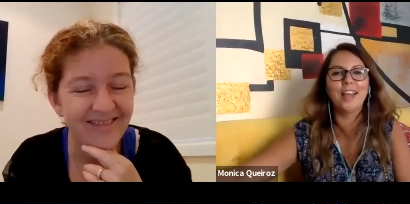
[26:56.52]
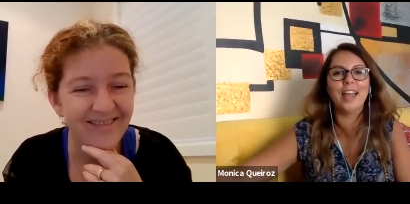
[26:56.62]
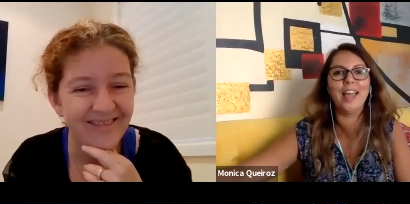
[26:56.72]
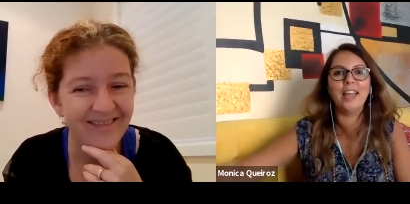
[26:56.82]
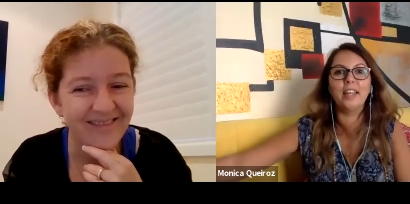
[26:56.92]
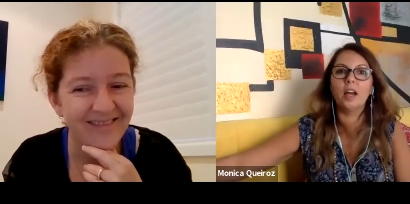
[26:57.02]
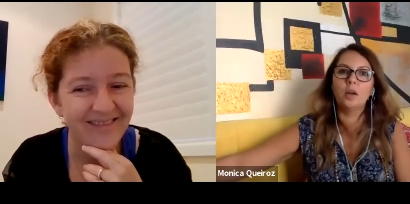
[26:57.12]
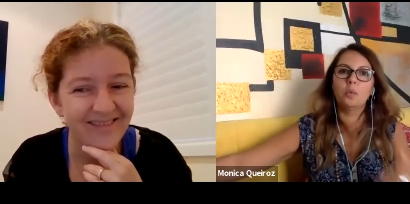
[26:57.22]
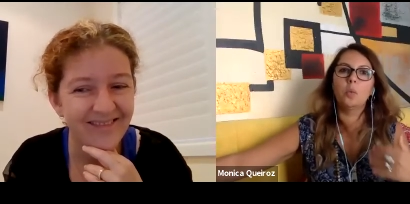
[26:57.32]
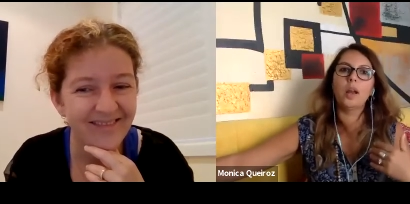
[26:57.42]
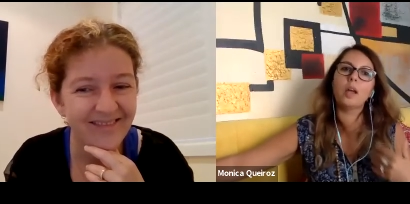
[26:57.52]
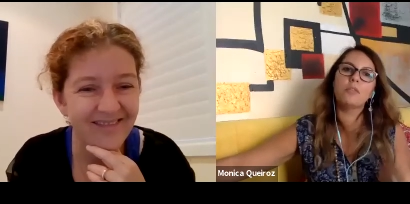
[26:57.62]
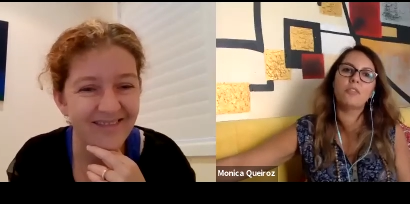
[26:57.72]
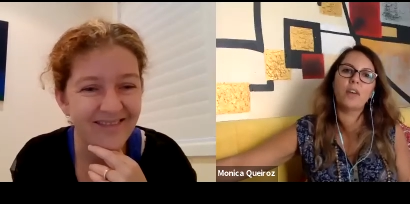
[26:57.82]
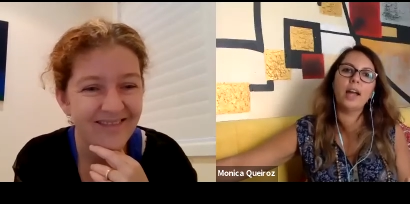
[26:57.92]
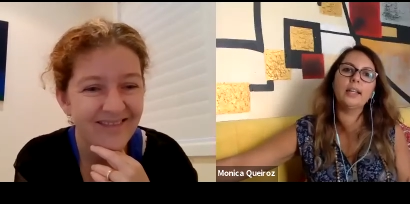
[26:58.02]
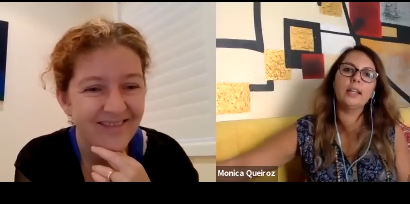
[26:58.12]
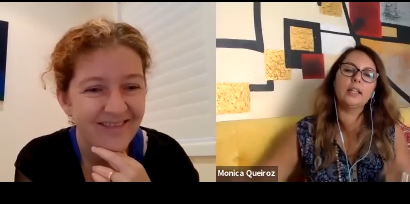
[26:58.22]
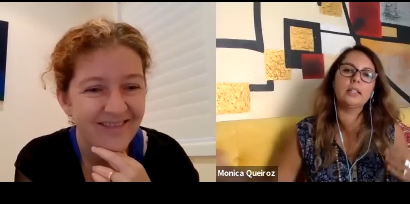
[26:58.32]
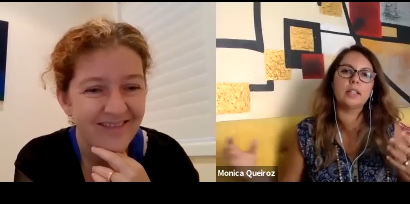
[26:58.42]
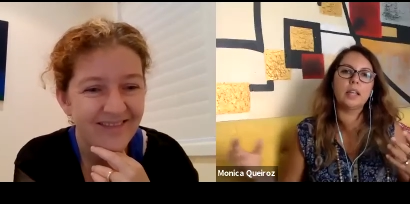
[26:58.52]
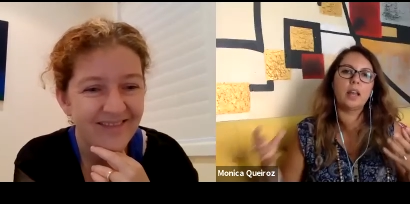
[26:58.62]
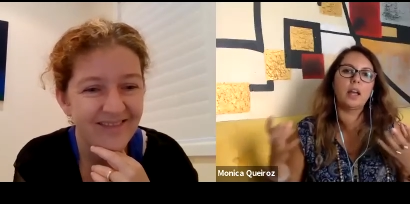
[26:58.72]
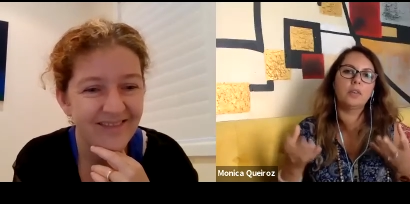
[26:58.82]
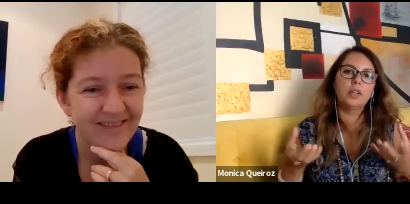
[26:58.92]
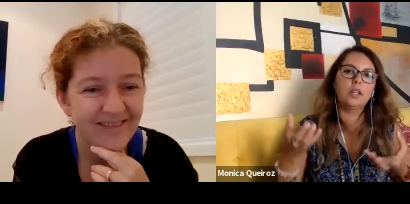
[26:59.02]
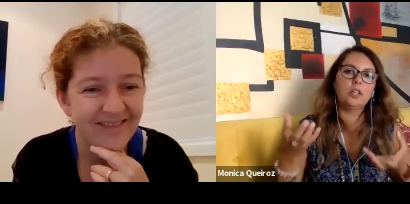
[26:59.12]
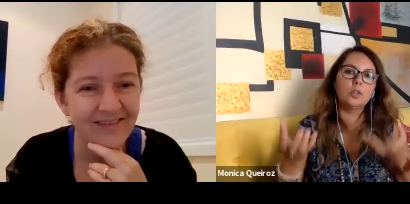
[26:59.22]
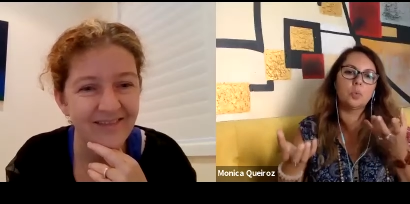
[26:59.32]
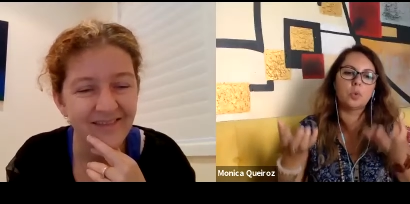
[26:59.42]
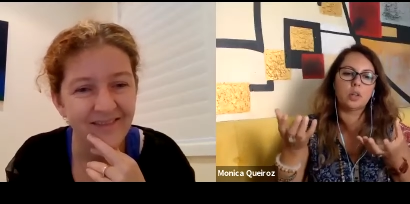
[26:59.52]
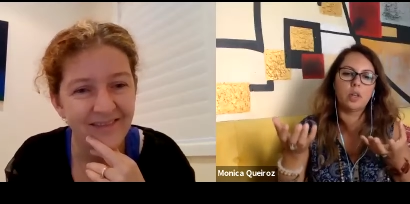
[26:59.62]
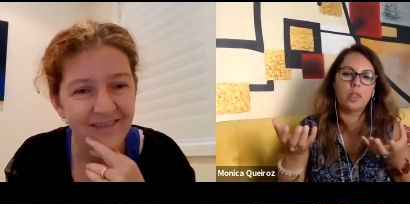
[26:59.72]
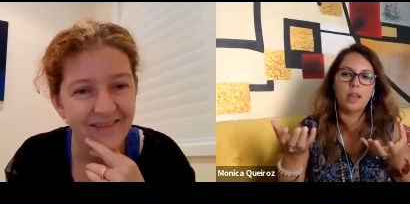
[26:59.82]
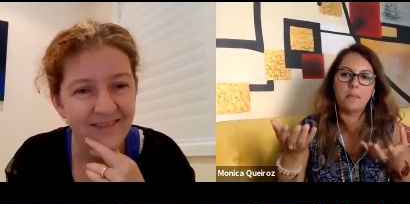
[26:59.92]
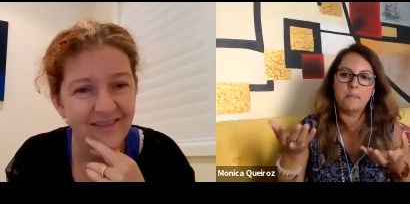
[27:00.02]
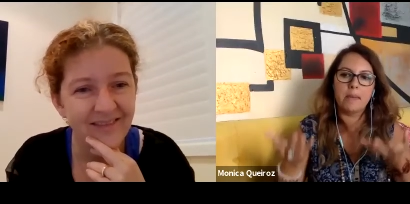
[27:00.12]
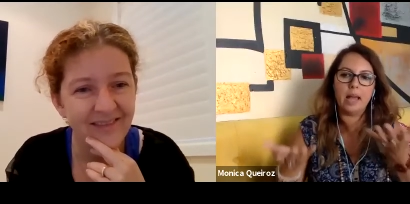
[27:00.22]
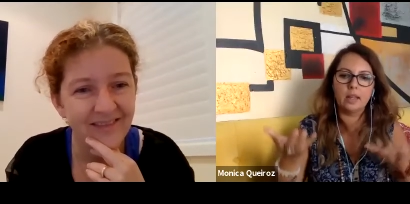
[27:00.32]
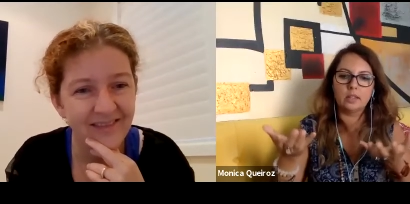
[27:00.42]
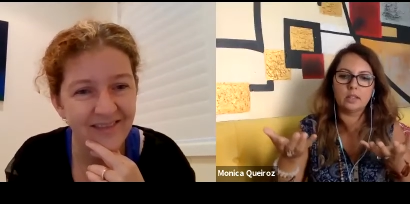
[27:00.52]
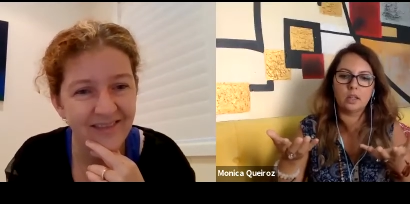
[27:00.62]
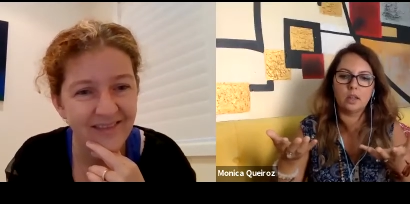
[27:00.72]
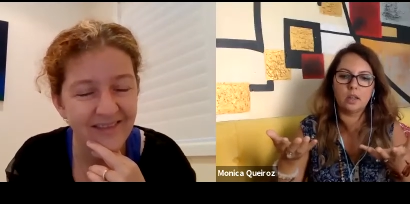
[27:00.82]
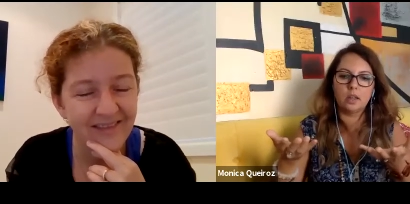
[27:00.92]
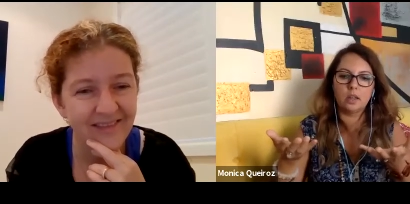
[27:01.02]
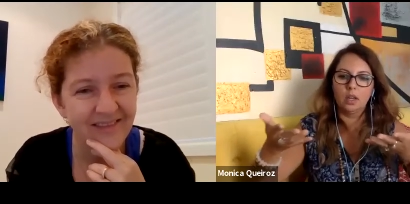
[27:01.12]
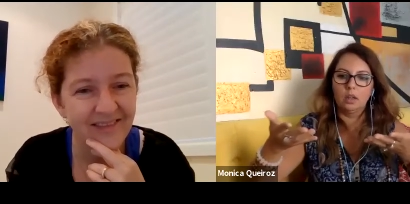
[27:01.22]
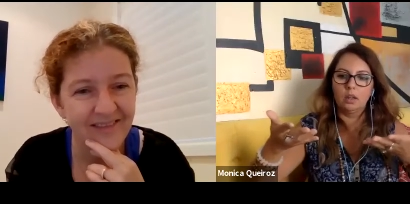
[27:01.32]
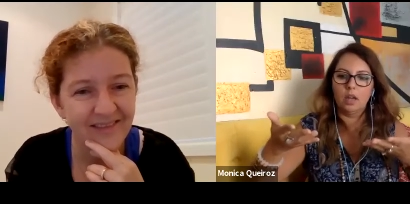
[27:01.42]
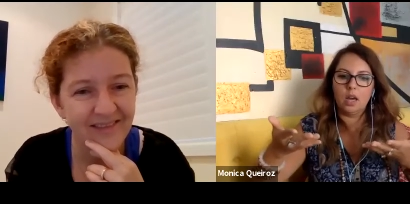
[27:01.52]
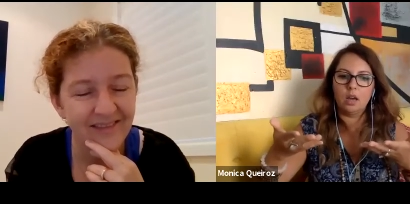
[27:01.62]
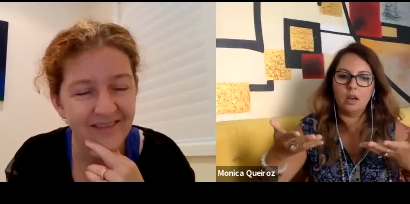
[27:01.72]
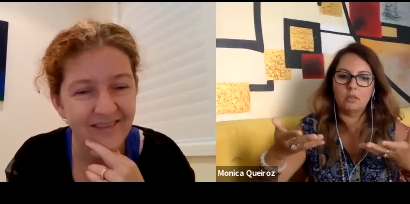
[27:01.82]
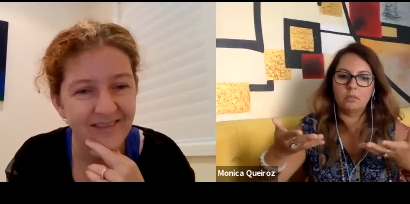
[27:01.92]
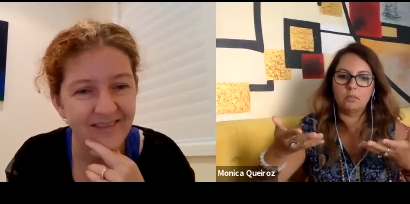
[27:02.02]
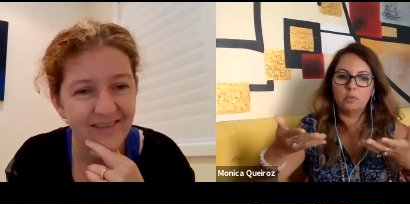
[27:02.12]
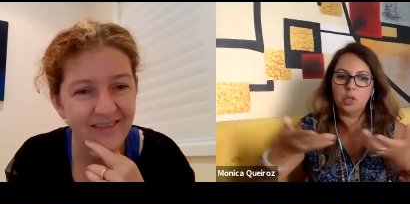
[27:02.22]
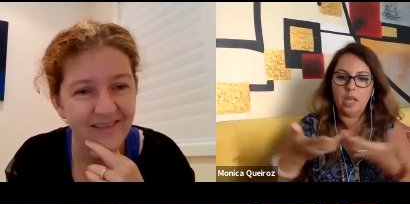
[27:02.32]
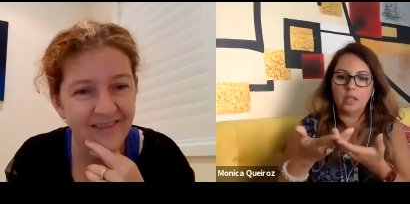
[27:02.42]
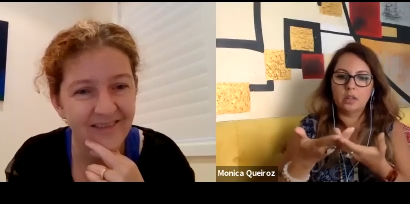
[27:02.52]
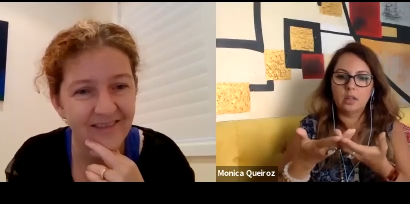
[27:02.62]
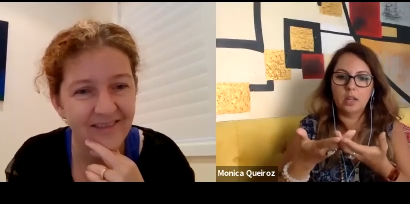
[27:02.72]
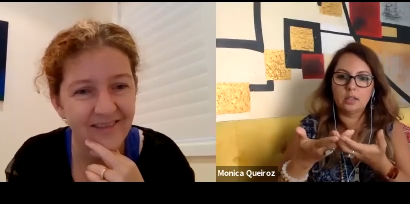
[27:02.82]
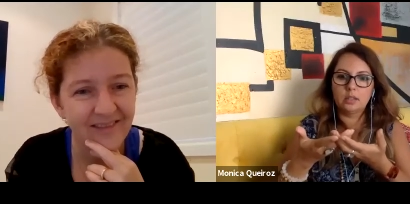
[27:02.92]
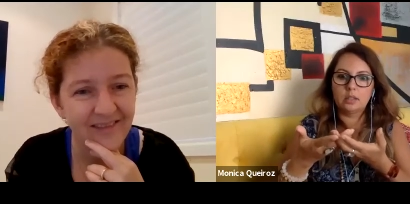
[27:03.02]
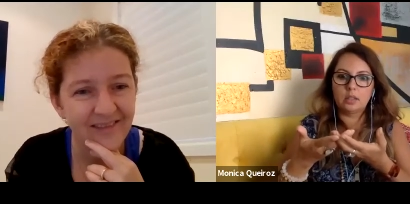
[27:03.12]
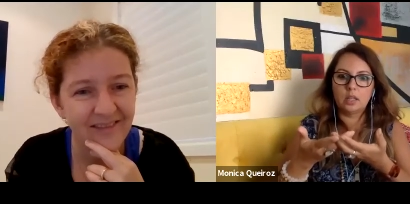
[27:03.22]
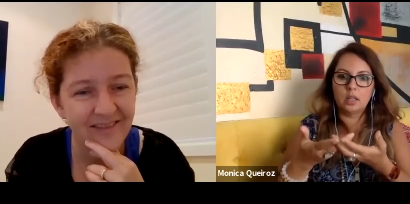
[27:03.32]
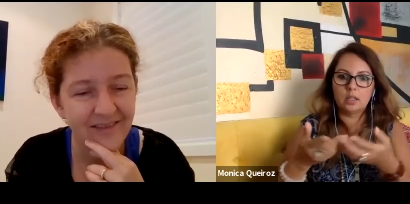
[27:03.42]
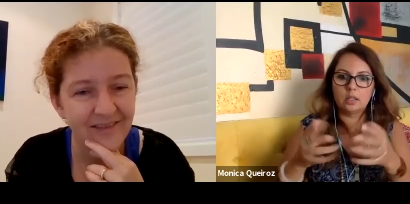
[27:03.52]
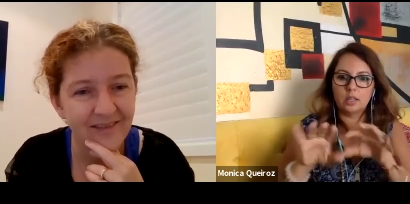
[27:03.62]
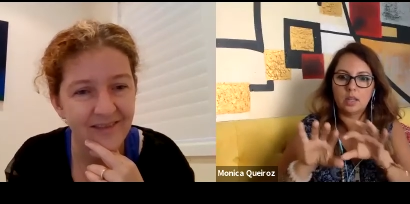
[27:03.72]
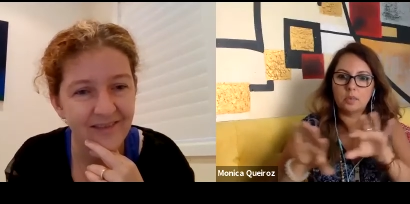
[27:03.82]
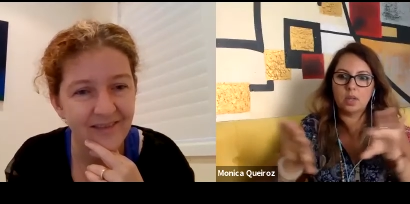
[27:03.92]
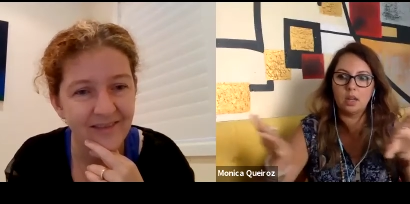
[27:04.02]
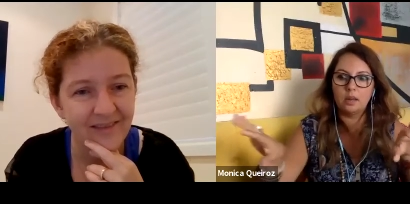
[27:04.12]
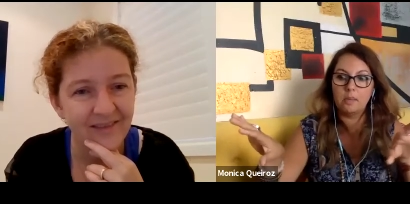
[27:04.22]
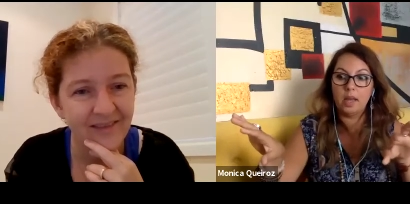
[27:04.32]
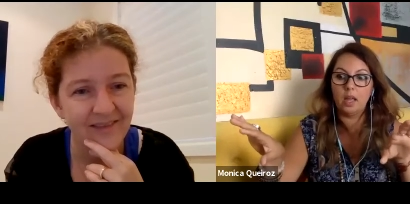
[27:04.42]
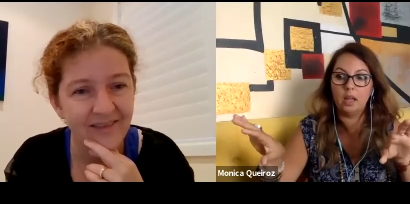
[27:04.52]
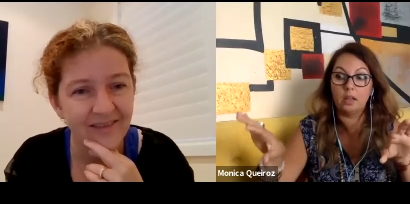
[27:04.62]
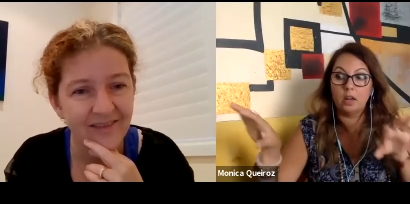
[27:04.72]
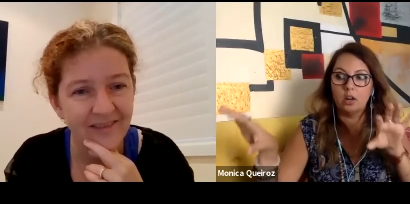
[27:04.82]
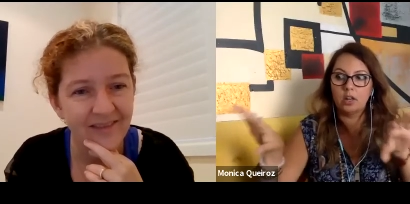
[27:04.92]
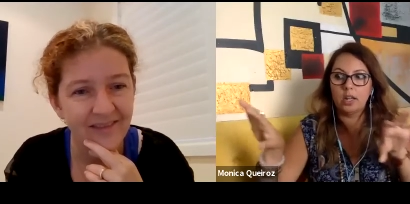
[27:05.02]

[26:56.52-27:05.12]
Speaker 1: and, and what I'm finding is that I really need to work on that balance of um, togetherness and at the same time my our